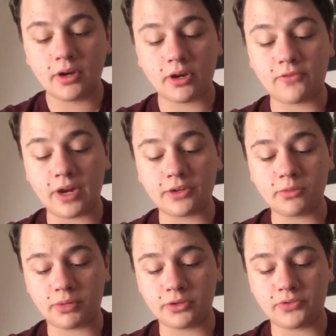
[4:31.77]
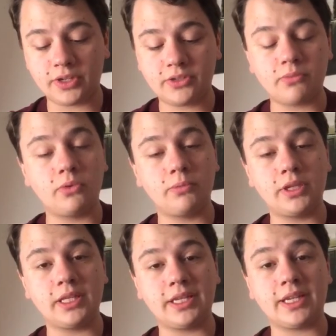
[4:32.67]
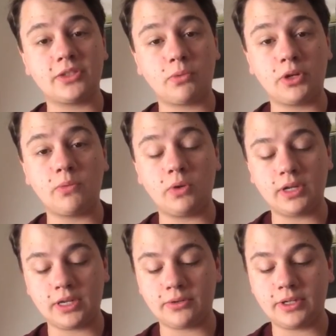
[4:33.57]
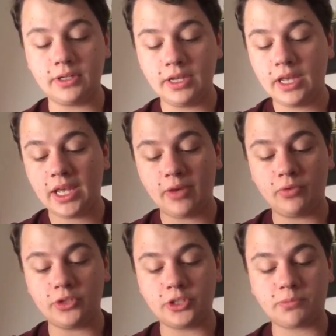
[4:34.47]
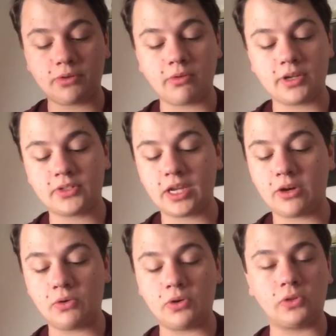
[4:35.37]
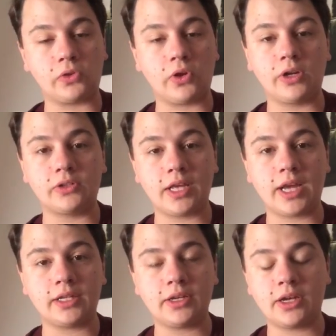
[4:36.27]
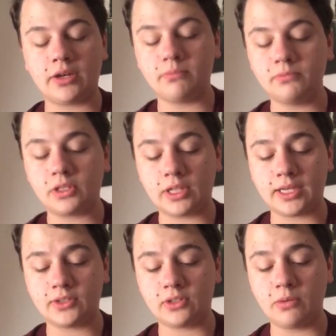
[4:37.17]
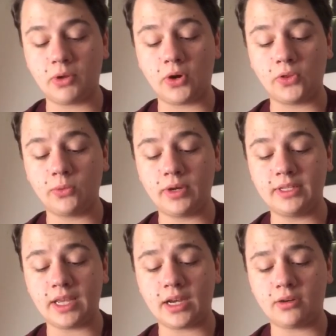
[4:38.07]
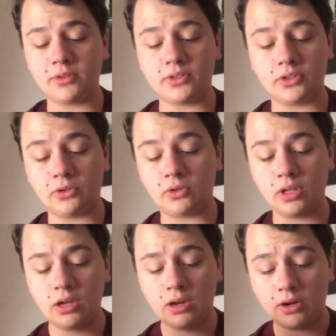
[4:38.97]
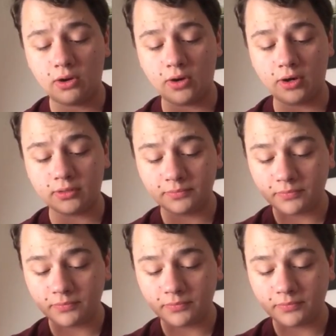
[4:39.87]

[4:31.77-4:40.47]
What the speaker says: our final approach fix will be then at 2,100, and we'll just progress down along that glide slope all the way down till our